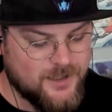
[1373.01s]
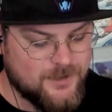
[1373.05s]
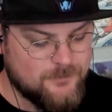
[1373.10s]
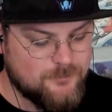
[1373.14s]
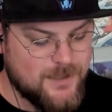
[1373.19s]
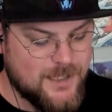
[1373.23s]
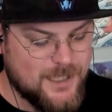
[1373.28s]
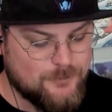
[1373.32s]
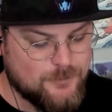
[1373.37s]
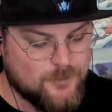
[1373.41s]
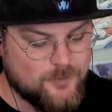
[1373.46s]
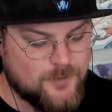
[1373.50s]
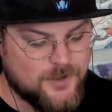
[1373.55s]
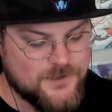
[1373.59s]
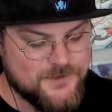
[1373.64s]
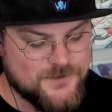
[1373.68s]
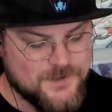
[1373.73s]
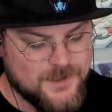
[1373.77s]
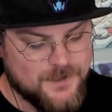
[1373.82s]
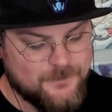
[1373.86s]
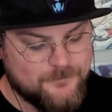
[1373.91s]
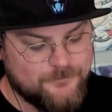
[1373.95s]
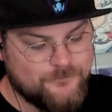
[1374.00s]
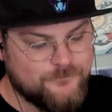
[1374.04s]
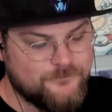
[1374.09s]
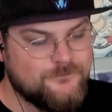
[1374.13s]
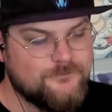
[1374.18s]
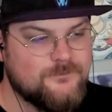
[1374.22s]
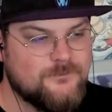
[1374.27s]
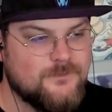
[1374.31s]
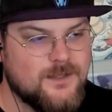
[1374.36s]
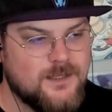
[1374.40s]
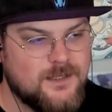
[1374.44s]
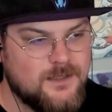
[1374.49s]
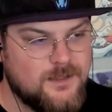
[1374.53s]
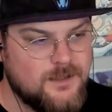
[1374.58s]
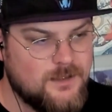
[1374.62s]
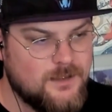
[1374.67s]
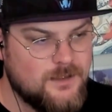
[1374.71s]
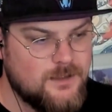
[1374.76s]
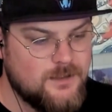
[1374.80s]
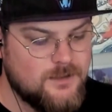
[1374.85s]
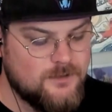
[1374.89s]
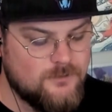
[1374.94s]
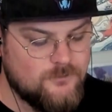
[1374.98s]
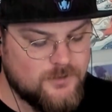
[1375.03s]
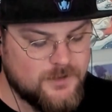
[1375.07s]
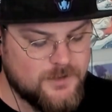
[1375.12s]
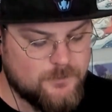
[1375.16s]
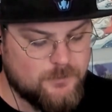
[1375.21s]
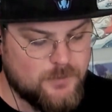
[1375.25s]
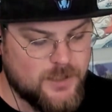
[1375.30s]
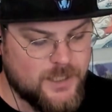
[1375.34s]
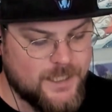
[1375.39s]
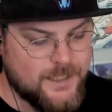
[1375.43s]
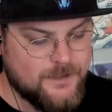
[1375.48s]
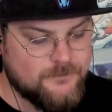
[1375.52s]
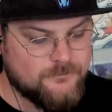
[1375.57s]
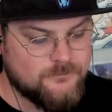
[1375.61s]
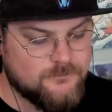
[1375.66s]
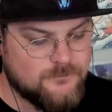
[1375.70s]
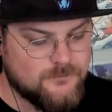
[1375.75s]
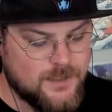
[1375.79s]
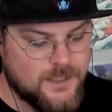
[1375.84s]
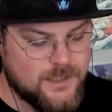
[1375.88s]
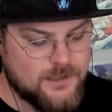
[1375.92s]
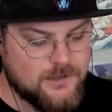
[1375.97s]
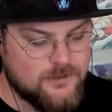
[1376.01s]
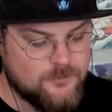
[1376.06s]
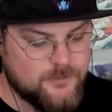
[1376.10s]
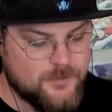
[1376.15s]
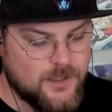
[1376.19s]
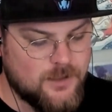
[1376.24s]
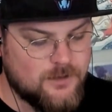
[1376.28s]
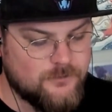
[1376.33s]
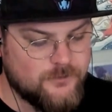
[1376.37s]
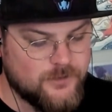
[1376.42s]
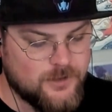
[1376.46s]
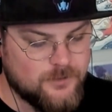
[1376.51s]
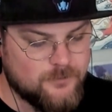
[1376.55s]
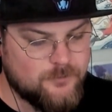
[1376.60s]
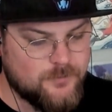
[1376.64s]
and Magma Punch them with Blaine, and it'll be over.